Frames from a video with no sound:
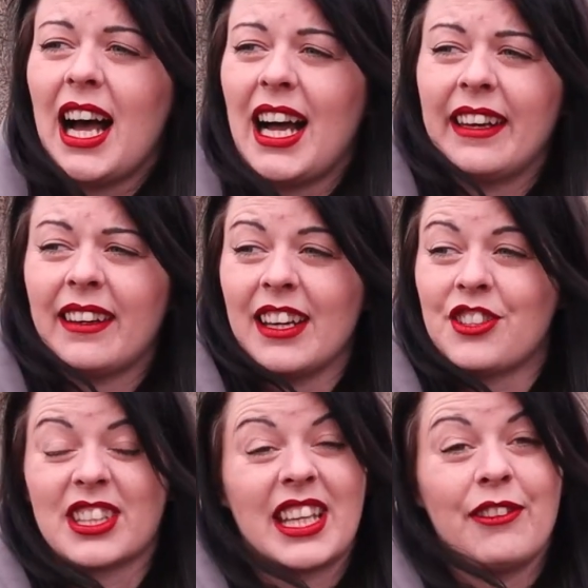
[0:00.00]
and I
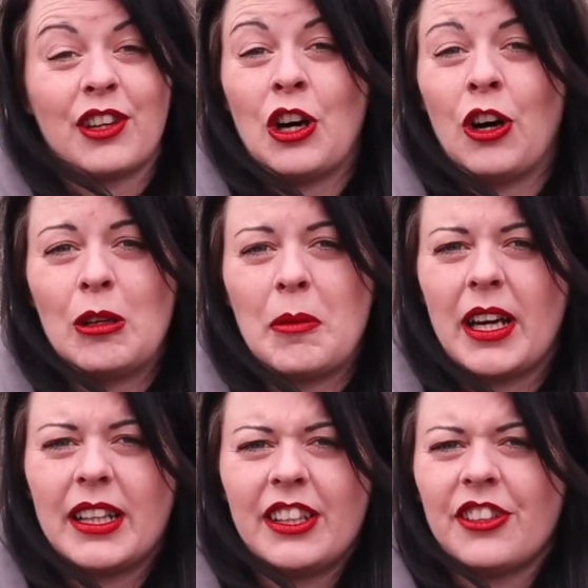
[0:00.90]
just gave a call
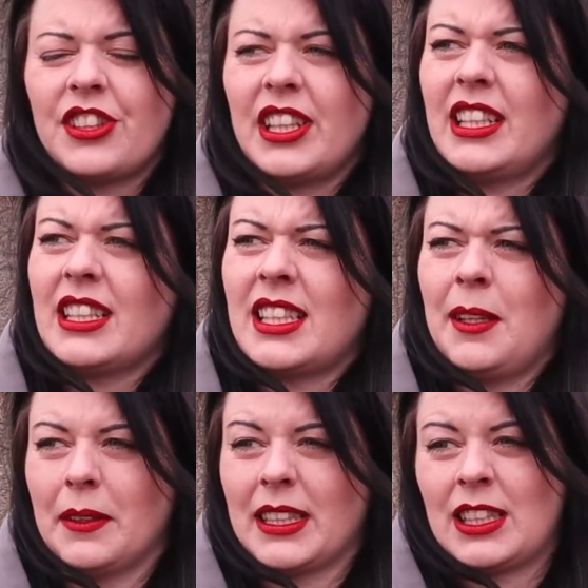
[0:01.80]
about it the other day to
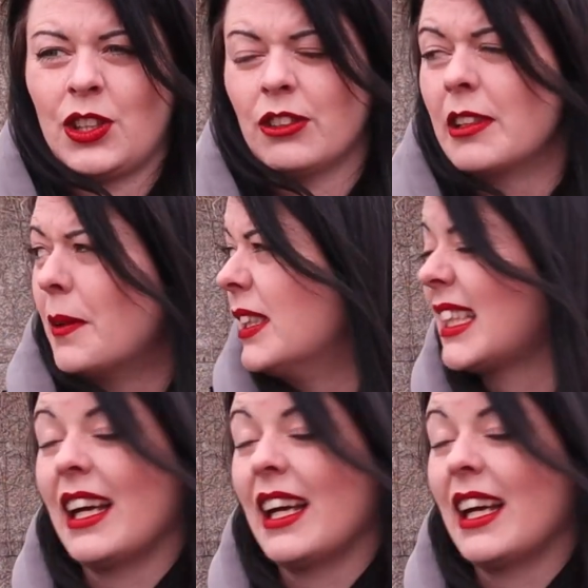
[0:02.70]
see what the story was.